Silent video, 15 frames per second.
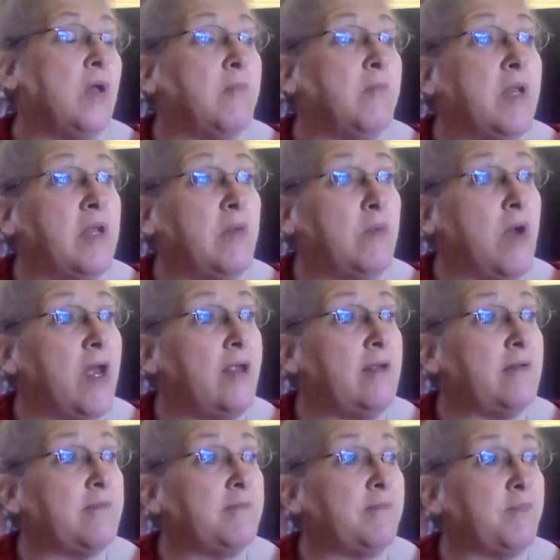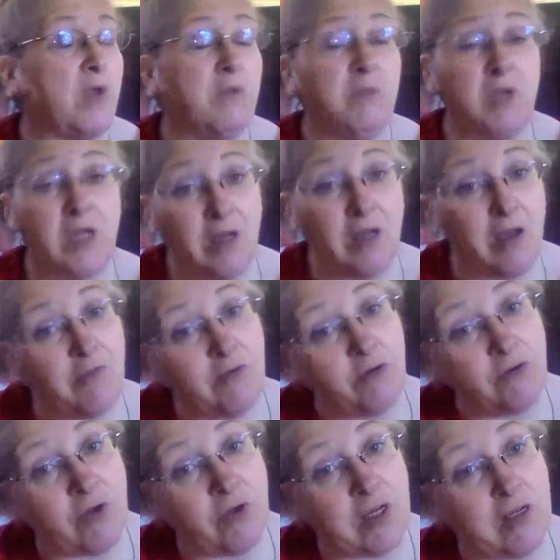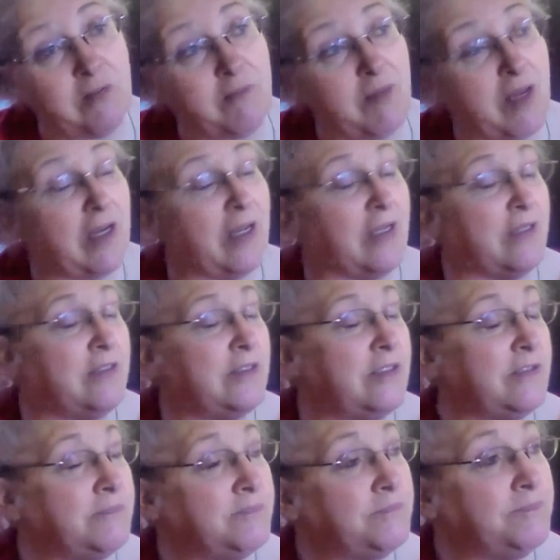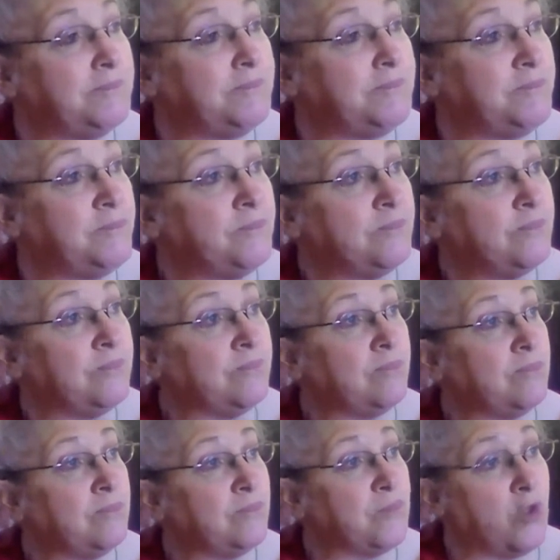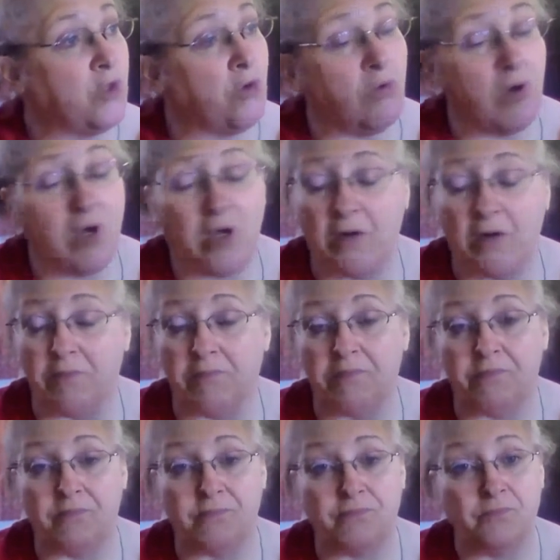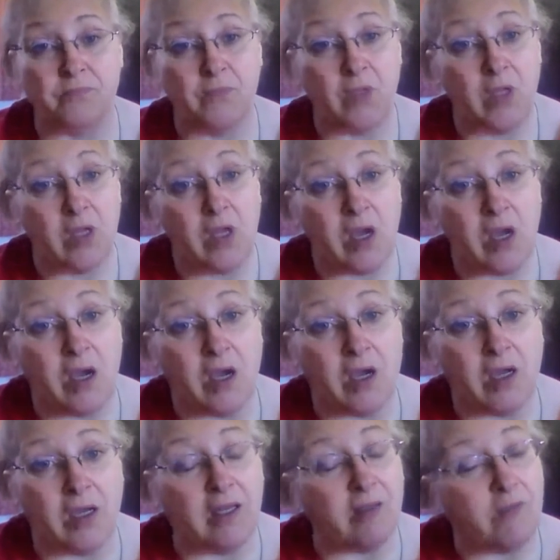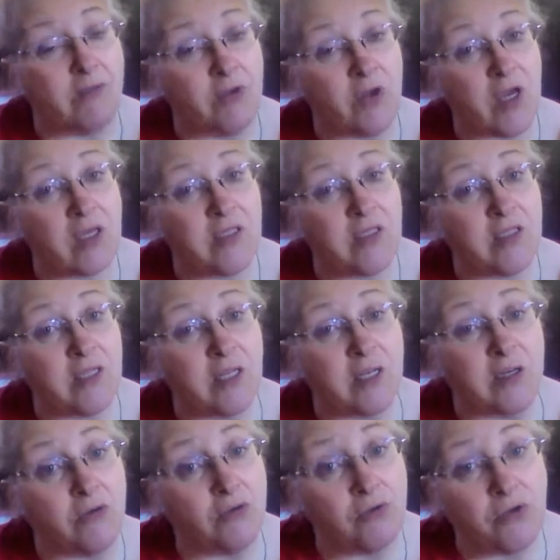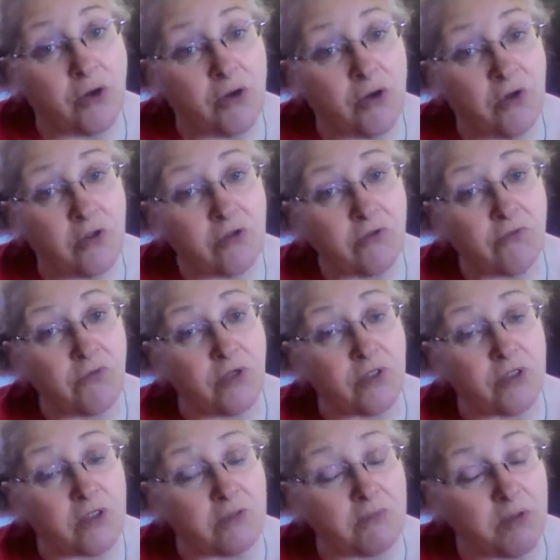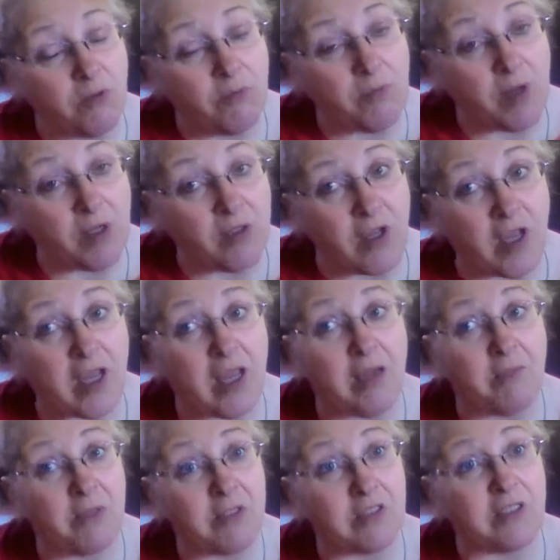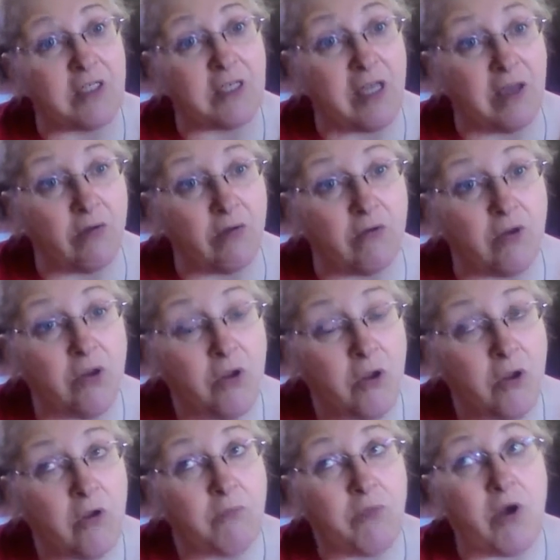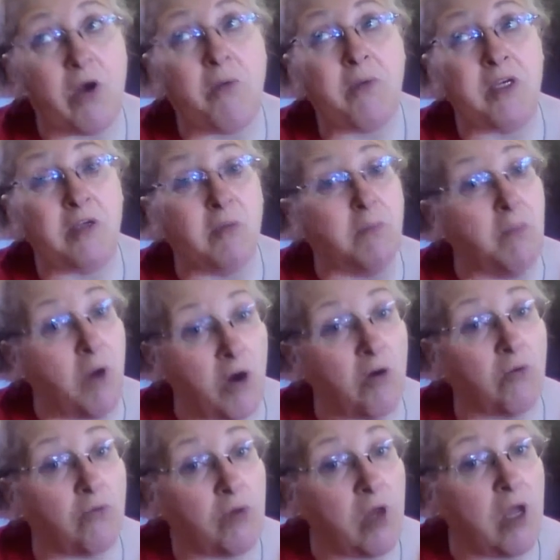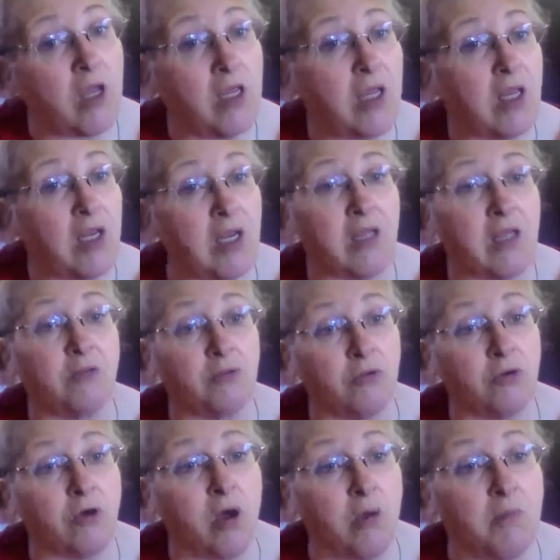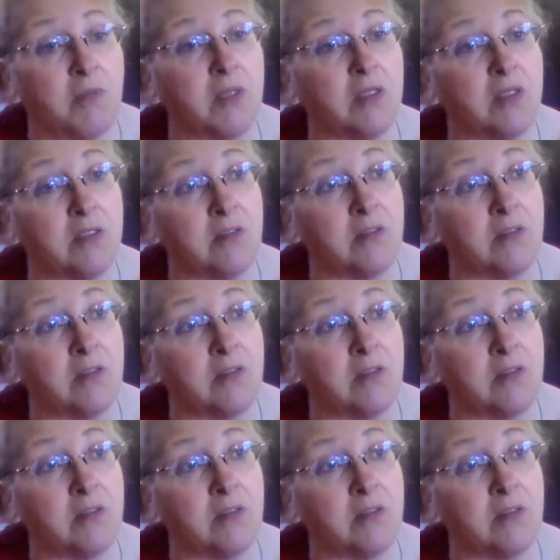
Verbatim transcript: But anyway, I'm going to get off here so I can eat my lunch. Uh-huh. So, um... Uh, I love you guys, and I do cherish your friendship so much. I am going to sit down probably tomorrow night and answer comments